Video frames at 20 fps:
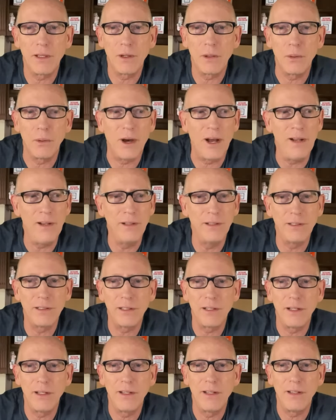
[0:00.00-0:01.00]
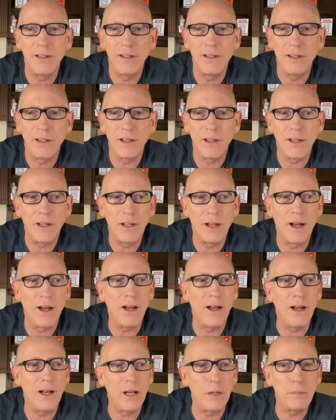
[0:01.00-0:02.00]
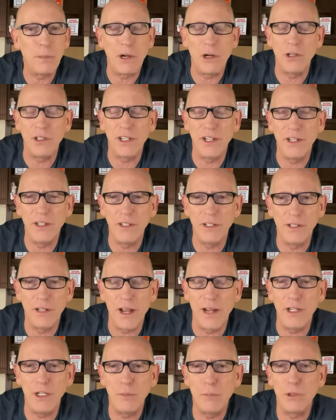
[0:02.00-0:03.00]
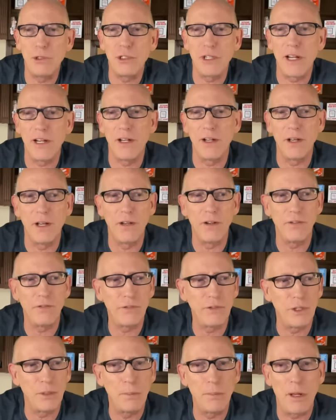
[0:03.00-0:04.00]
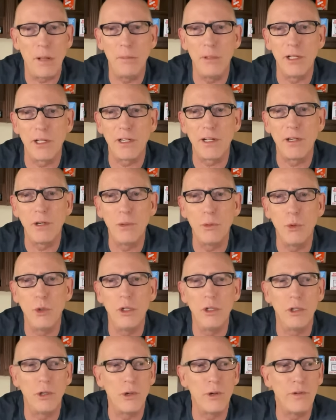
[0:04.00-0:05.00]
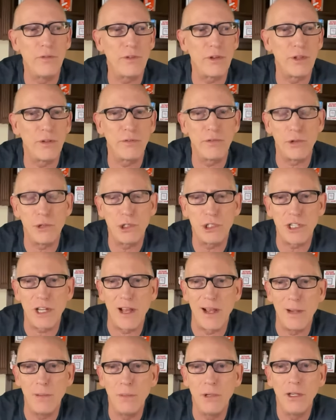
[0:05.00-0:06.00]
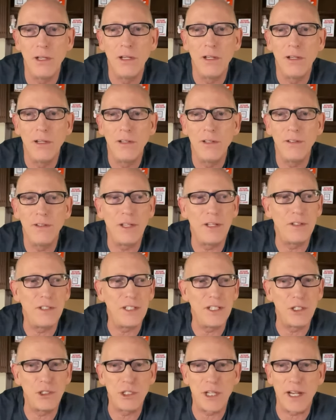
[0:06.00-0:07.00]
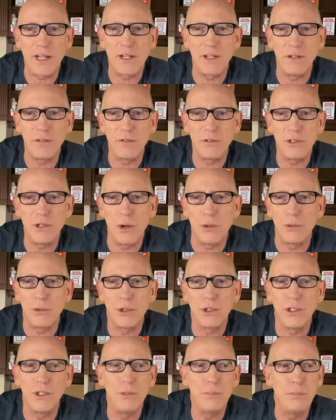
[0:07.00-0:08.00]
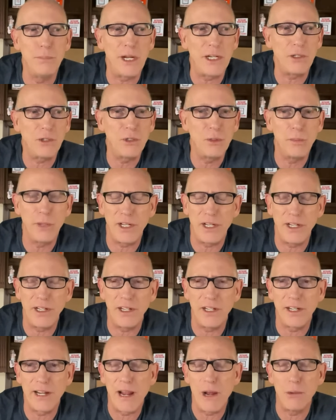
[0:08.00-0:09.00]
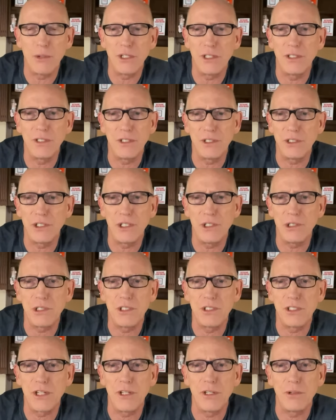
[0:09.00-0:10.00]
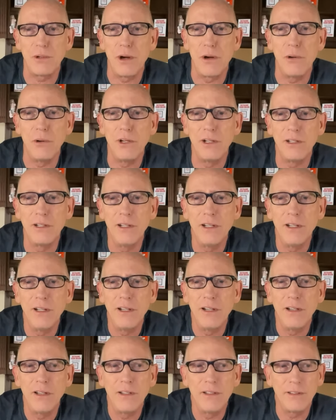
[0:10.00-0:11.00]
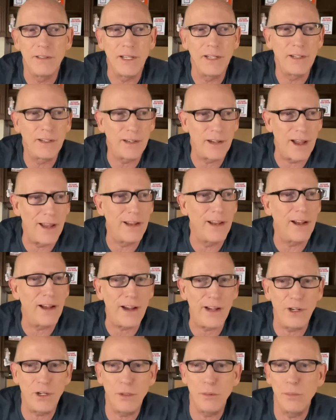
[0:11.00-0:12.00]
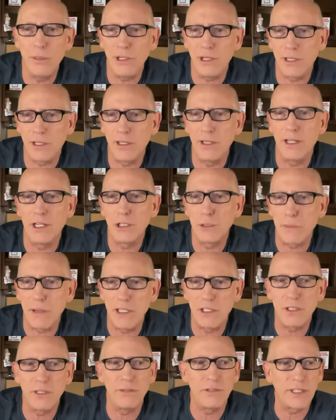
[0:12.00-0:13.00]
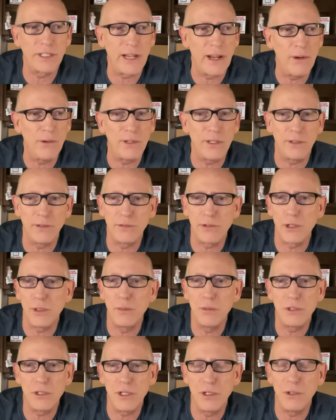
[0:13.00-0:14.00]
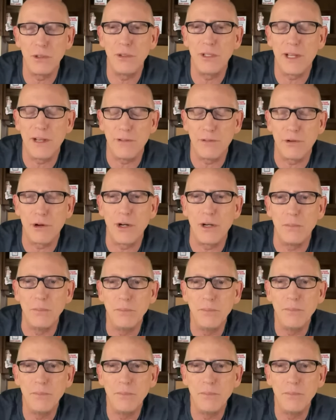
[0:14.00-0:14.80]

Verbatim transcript: What? Apparently 90% of the public will learn for the first time that the executives don't really make too many accounting decisions on their own. They kind of hire big, expensive accounting firms to do that for them.